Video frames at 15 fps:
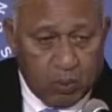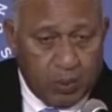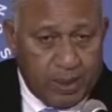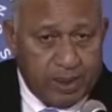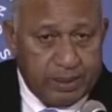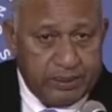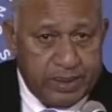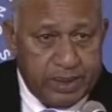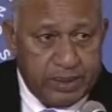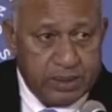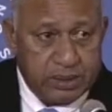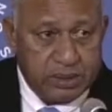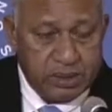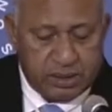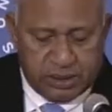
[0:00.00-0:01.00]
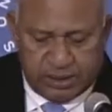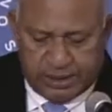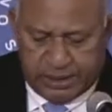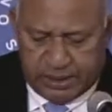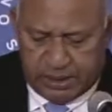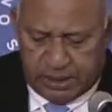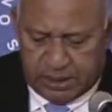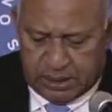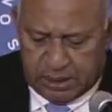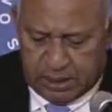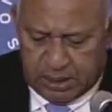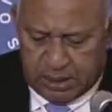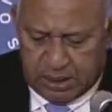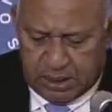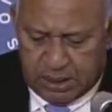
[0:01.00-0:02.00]
While there is certainly
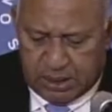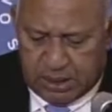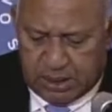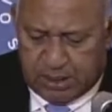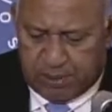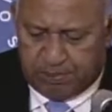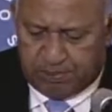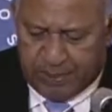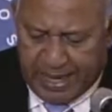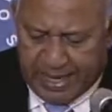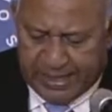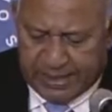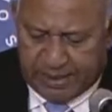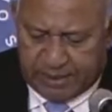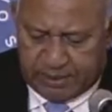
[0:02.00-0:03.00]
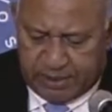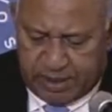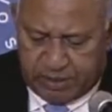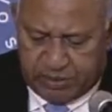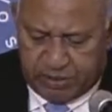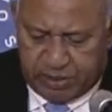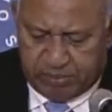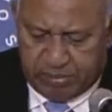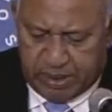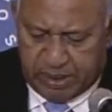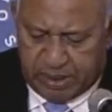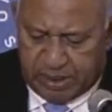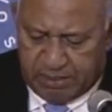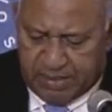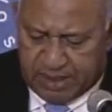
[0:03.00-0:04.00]
pride attached in
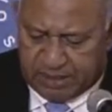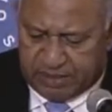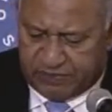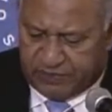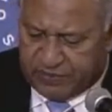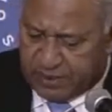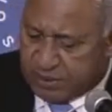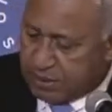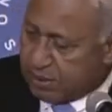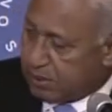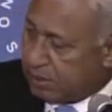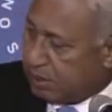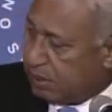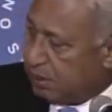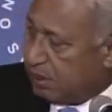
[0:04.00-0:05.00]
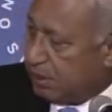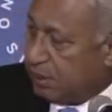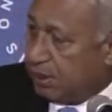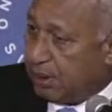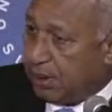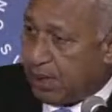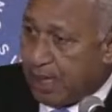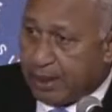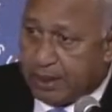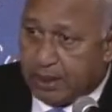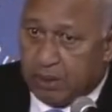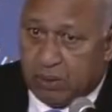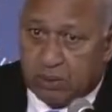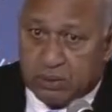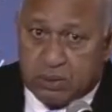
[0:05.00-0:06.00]
being amongst the first, I
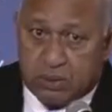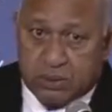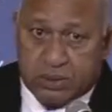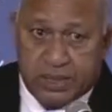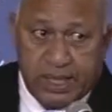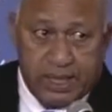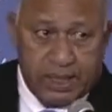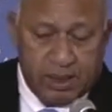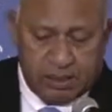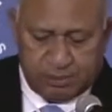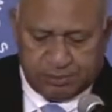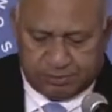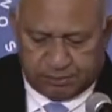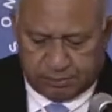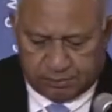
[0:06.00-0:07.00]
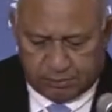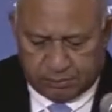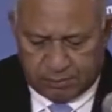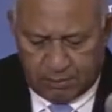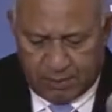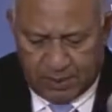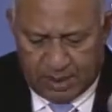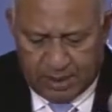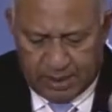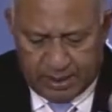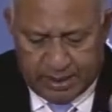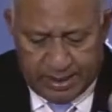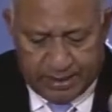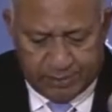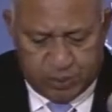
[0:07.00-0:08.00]
can also say,
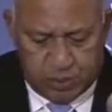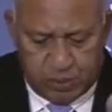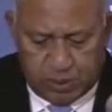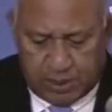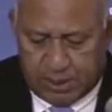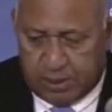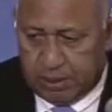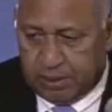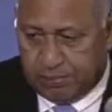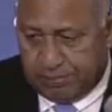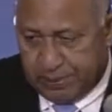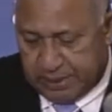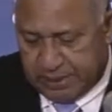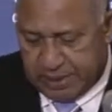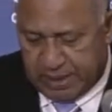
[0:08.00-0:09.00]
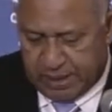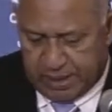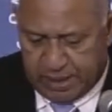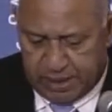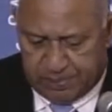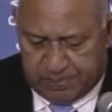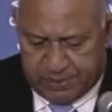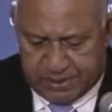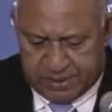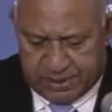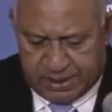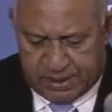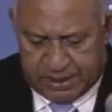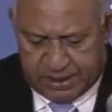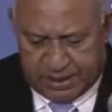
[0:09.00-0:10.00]
and I'm sure
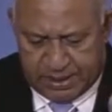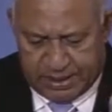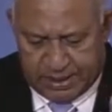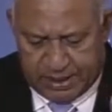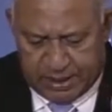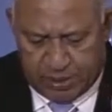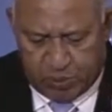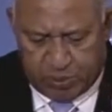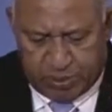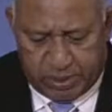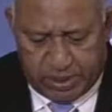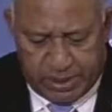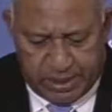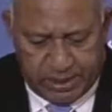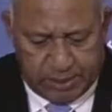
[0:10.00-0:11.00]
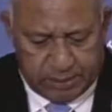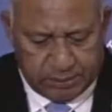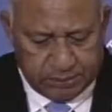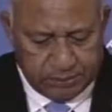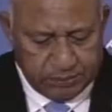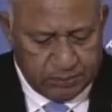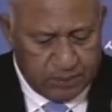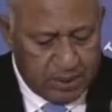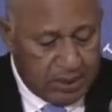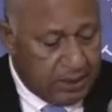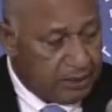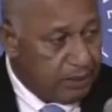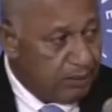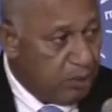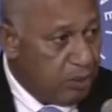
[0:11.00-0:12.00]
President Heine would agree,
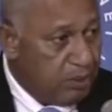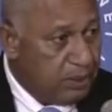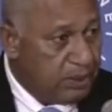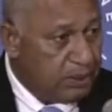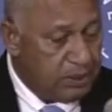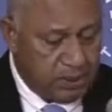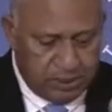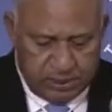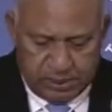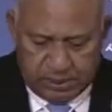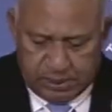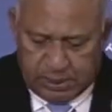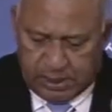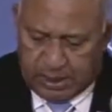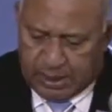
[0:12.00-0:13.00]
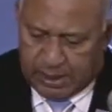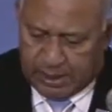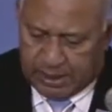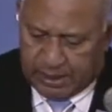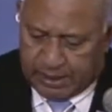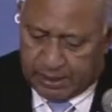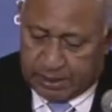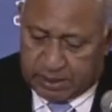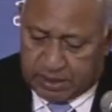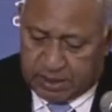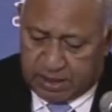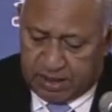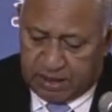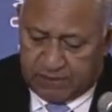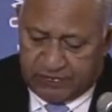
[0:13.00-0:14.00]
at the moment, it's
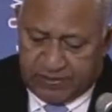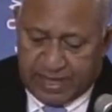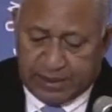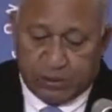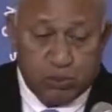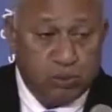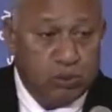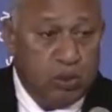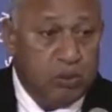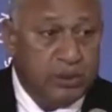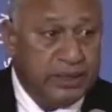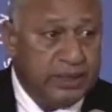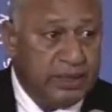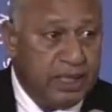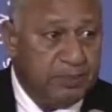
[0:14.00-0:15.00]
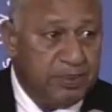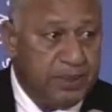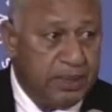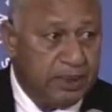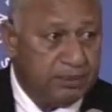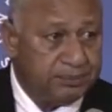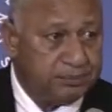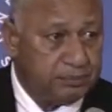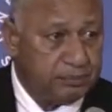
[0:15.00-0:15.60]
far too lonely up here.